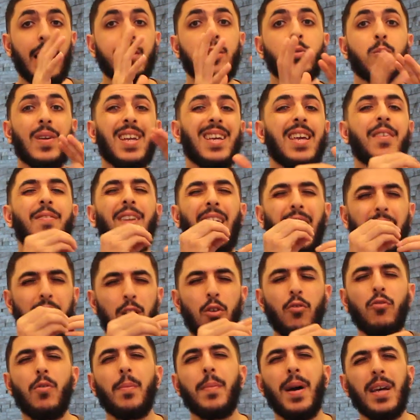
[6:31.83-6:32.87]
I just want to give, like, a
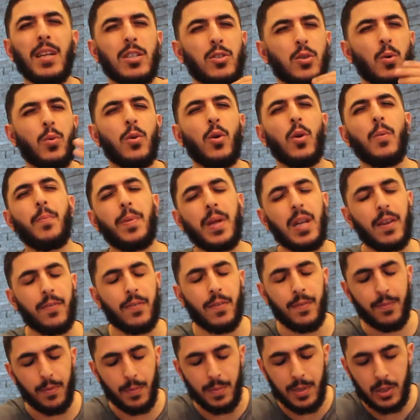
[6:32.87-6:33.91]
little reminder so we all
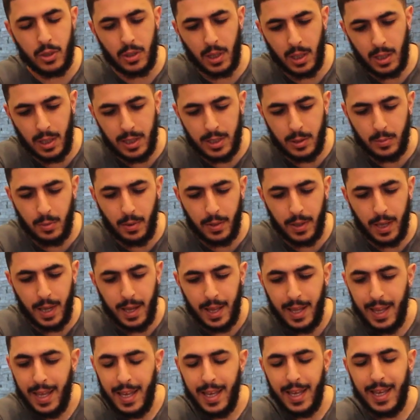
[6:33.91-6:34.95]
benefit from, inshallah, as well,
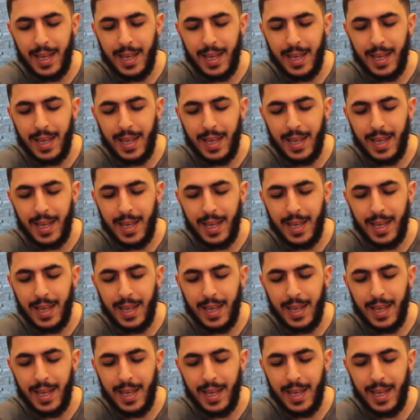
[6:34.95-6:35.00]
yeah?